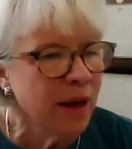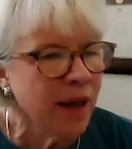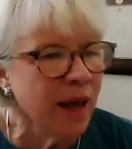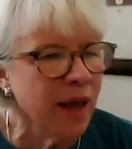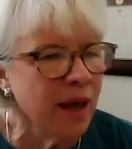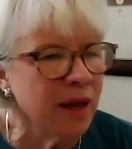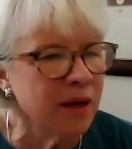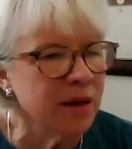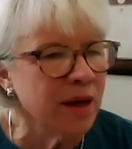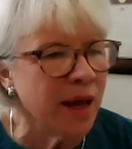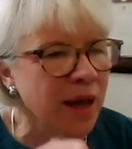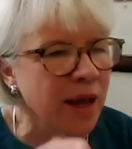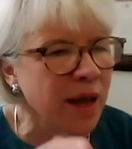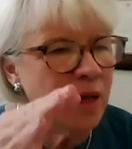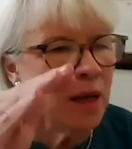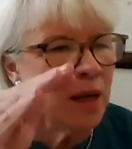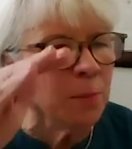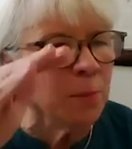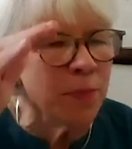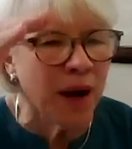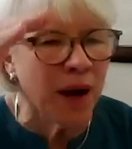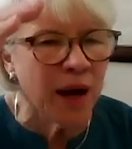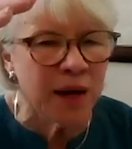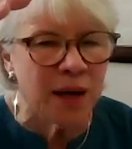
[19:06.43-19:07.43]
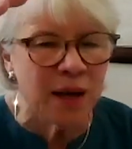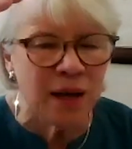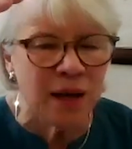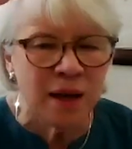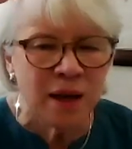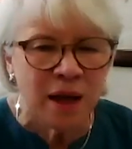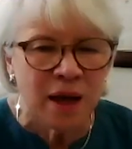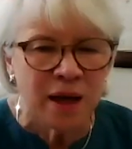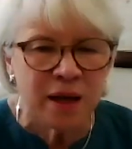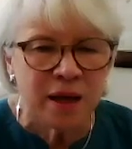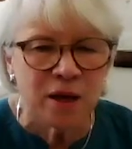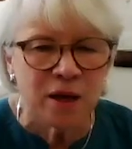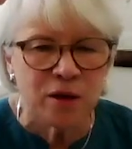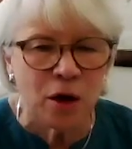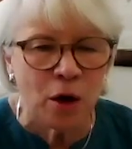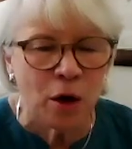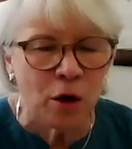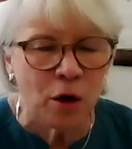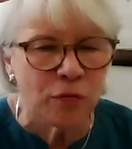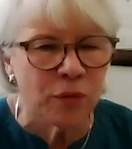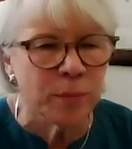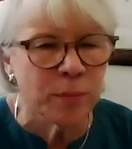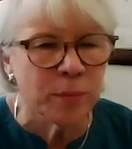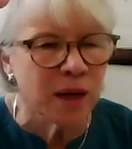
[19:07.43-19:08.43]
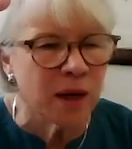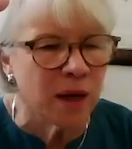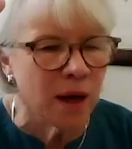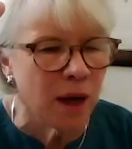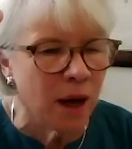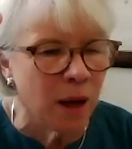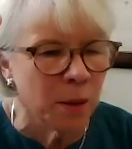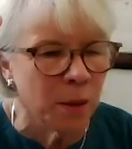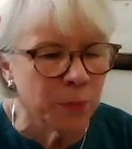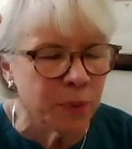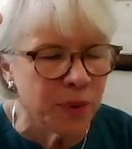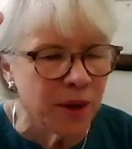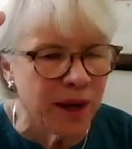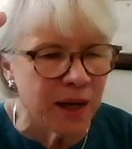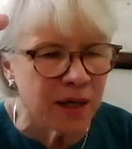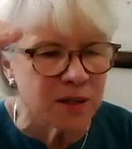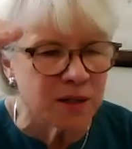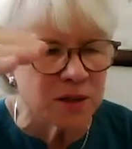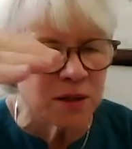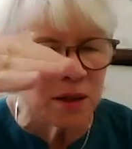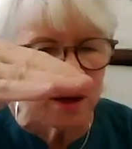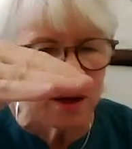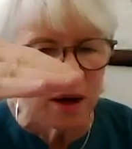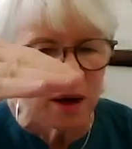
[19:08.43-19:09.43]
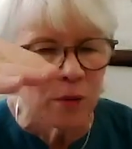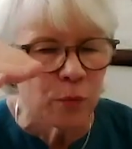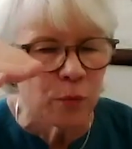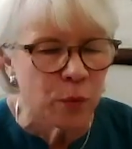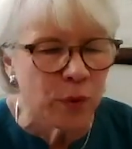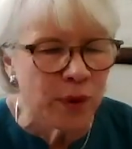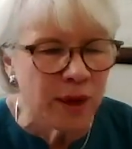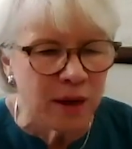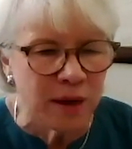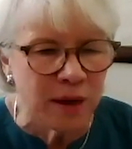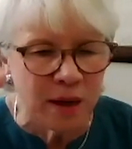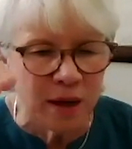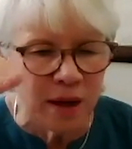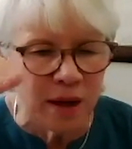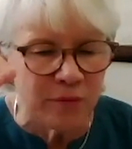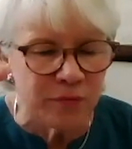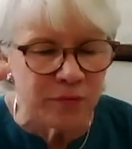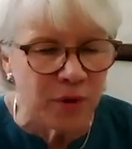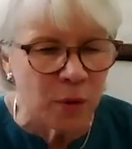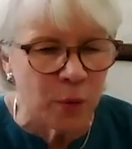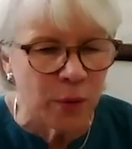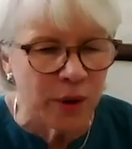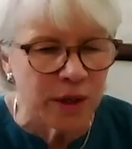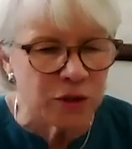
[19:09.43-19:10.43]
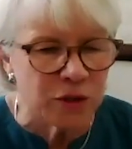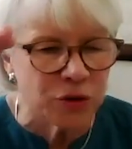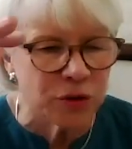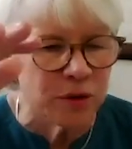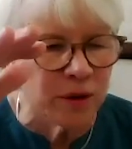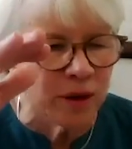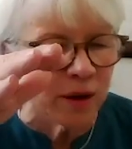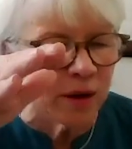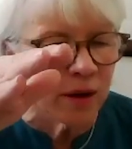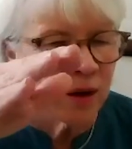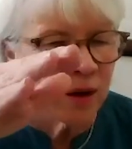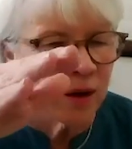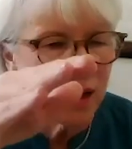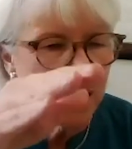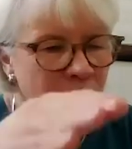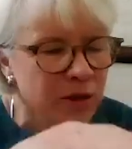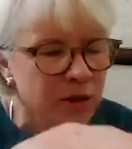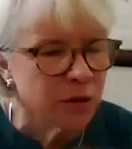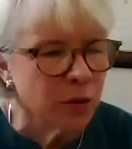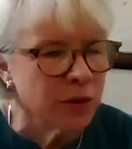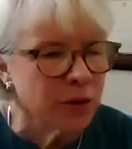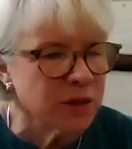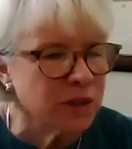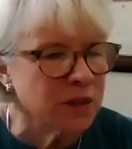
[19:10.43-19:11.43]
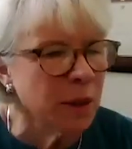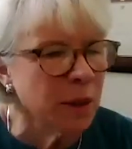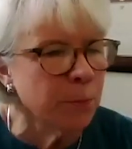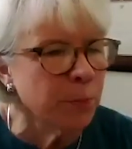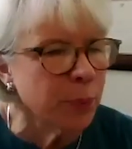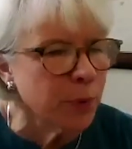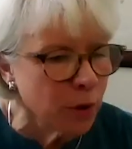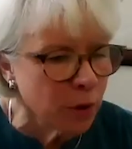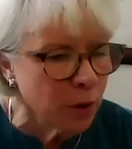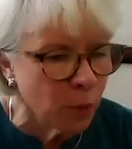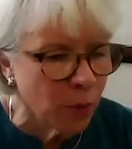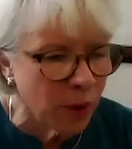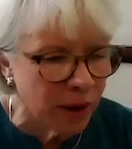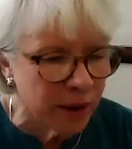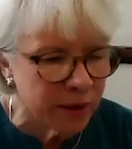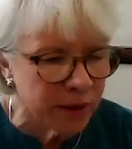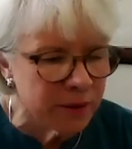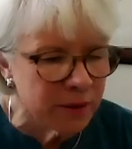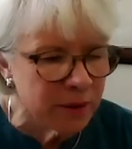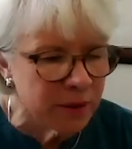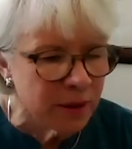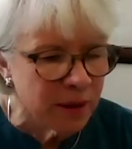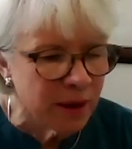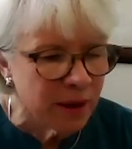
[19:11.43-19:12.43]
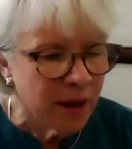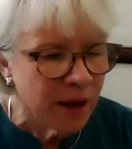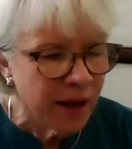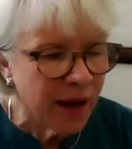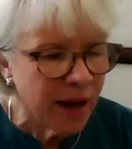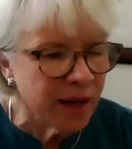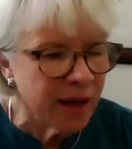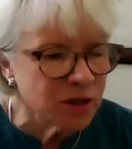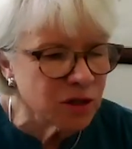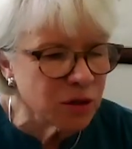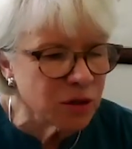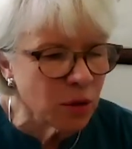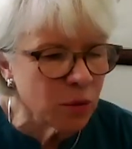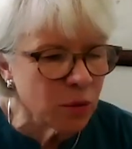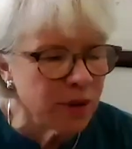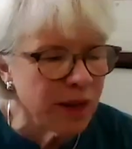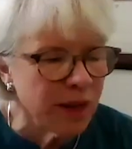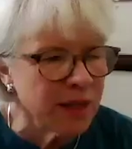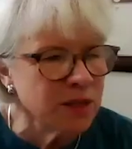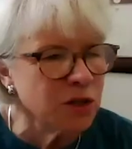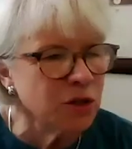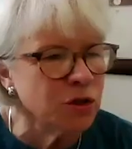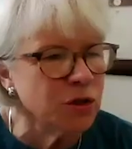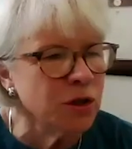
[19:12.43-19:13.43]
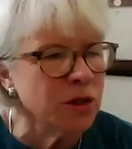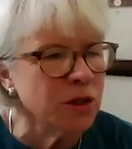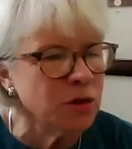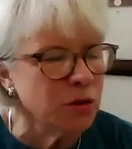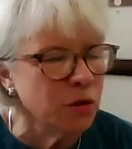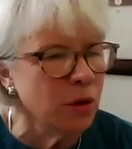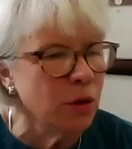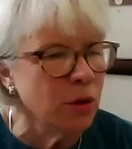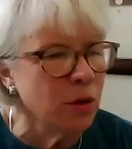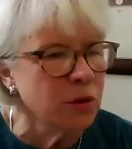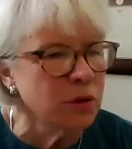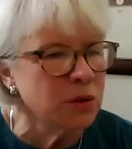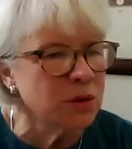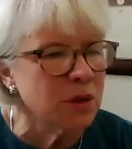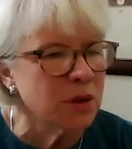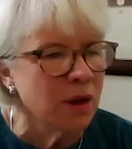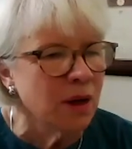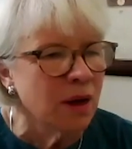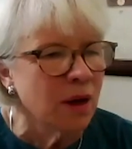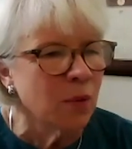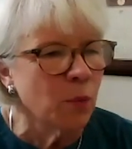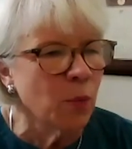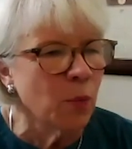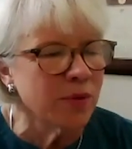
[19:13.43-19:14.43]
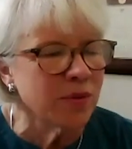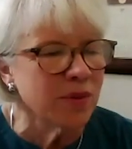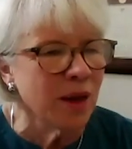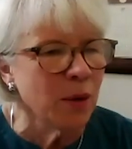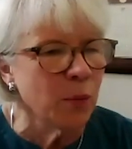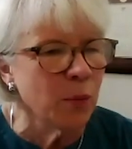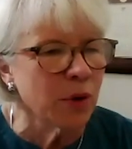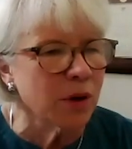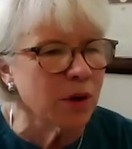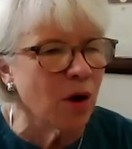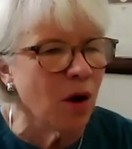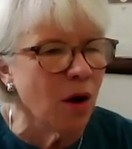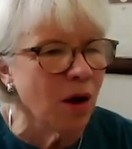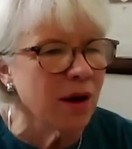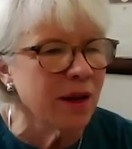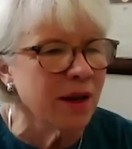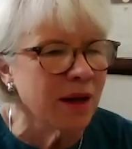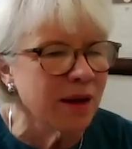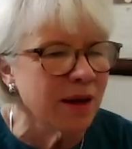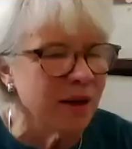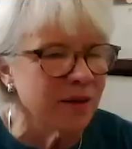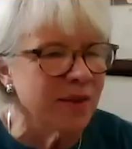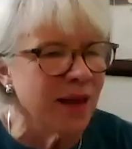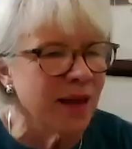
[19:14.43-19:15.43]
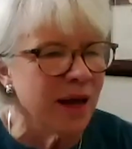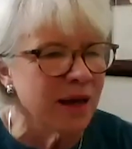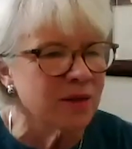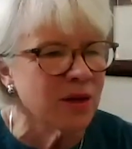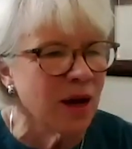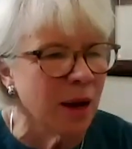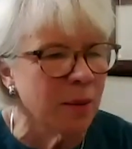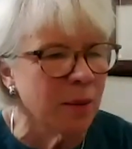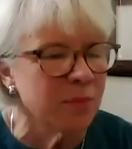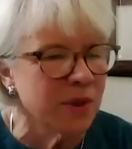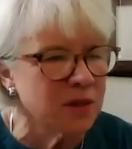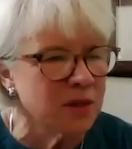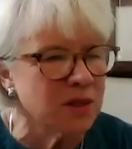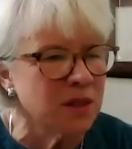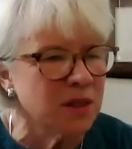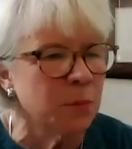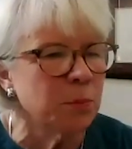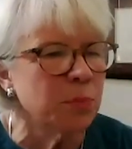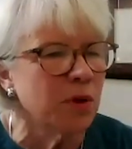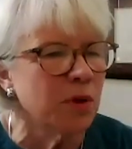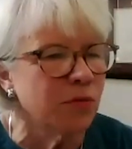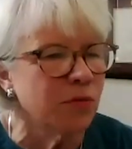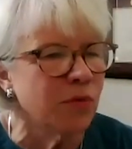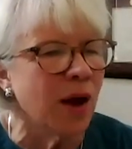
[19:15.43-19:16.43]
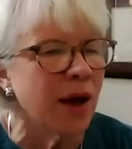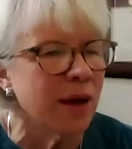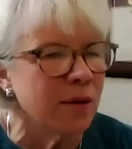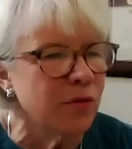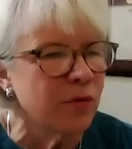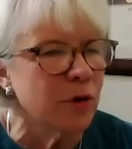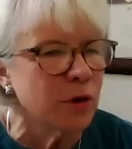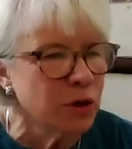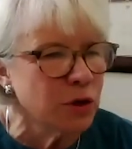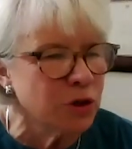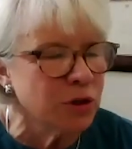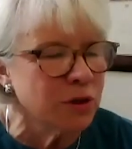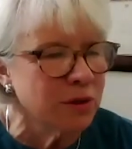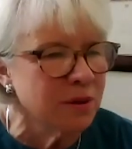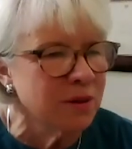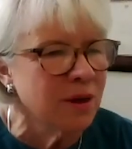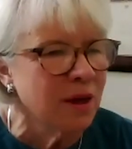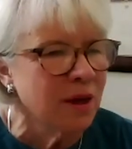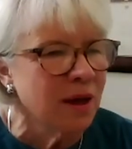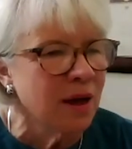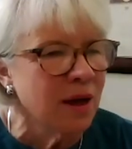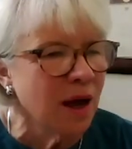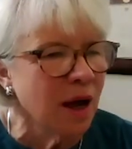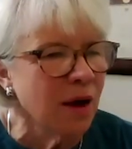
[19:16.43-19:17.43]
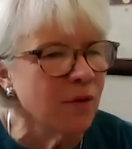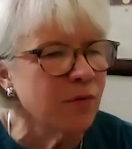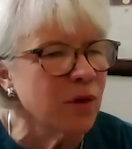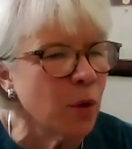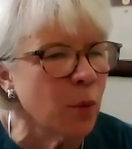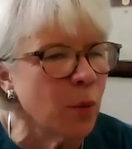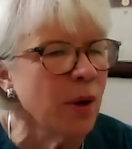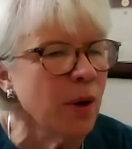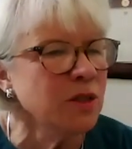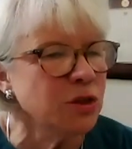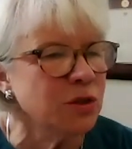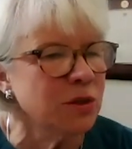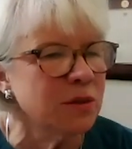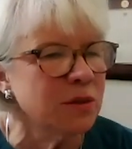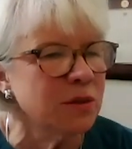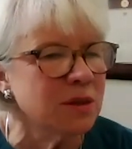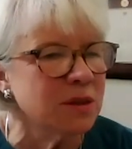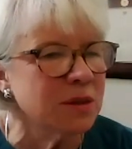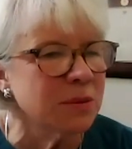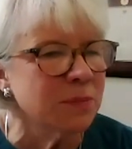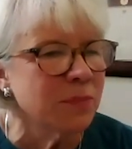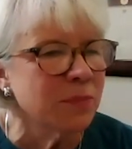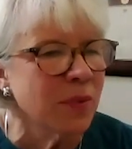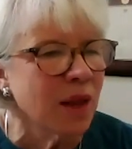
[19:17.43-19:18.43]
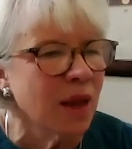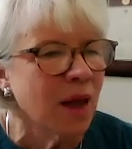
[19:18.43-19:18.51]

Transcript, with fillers: And anybody can go from a complex reading of the questionnaire to a simpler one. And so let's just use what they were calling at that time the simplified version of the questions.